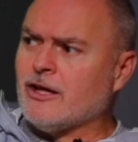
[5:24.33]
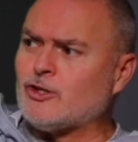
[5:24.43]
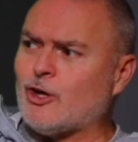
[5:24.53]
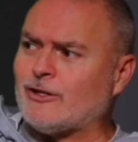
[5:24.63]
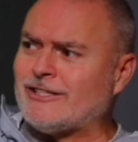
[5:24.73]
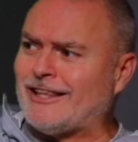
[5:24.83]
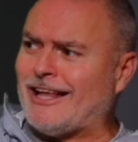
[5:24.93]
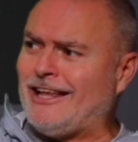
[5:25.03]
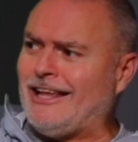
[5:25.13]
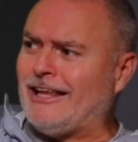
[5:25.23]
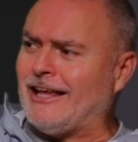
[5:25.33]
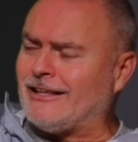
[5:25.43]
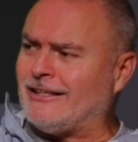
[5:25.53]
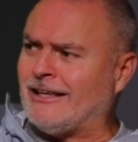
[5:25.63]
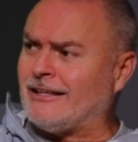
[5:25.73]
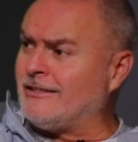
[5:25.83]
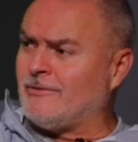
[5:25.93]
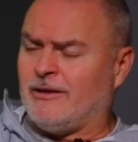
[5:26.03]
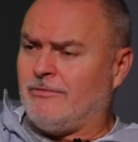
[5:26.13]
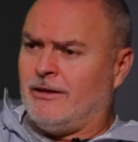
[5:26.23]
Stokes said that he
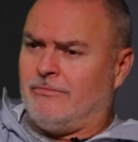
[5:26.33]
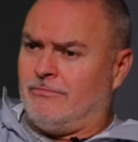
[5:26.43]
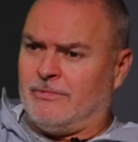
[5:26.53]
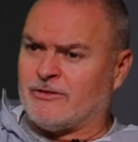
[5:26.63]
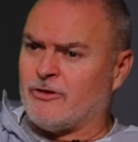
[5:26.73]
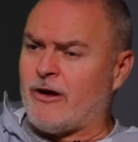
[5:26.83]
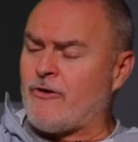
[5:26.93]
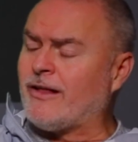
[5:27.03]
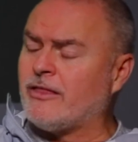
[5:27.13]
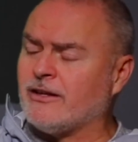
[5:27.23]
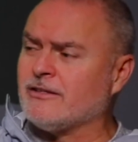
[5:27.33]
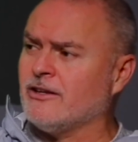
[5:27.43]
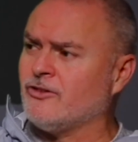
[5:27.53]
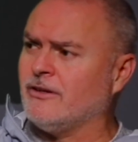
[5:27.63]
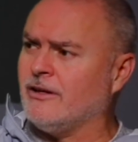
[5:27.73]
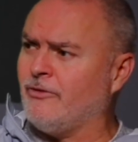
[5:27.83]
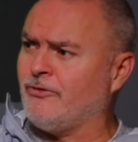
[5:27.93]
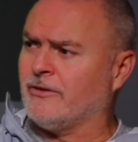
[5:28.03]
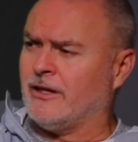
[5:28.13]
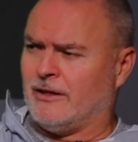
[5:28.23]
doesn't regret the decision. He
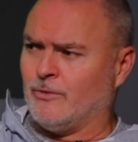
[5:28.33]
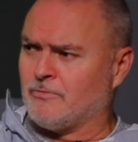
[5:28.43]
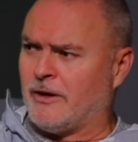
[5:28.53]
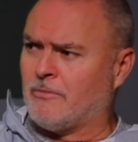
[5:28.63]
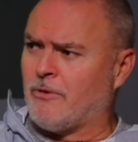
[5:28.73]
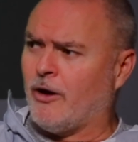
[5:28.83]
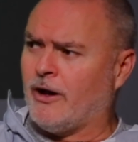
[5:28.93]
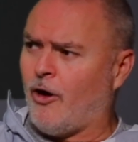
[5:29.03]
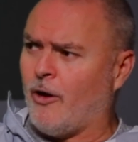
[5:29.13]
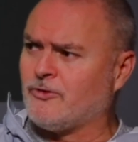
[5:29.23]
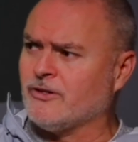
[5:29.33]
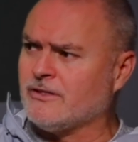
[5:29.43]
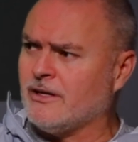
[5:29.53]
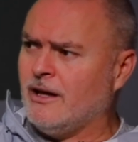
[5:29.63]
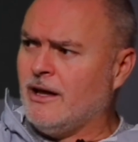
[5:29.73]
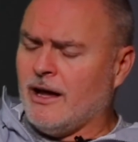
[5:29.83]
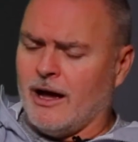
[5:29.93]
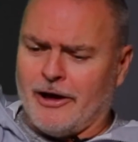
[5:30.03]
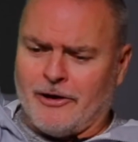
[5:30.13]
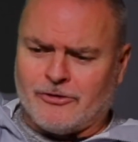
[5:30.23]
felt that there was better bowling options.
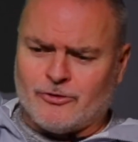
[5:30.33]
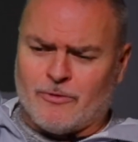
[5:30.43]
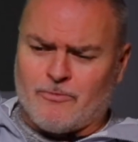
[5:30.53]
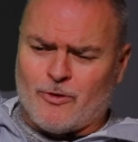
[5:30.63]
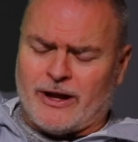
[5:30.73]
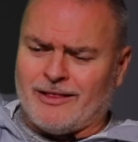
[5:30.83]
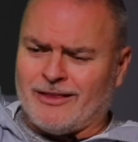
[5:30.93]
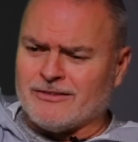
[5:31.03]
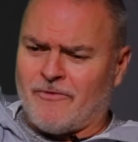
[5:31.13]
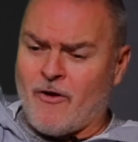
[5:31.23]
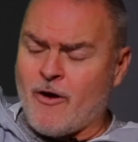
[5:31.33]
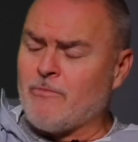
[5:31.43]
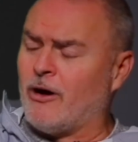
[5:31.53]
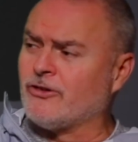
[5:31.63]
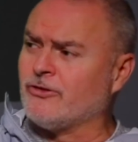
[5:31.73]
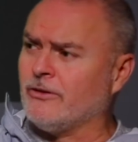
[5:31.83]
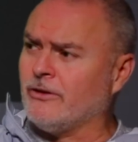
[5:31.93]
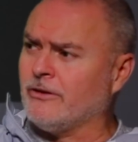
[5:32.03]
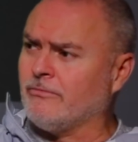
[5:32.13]
Stuart Broad had this very emotional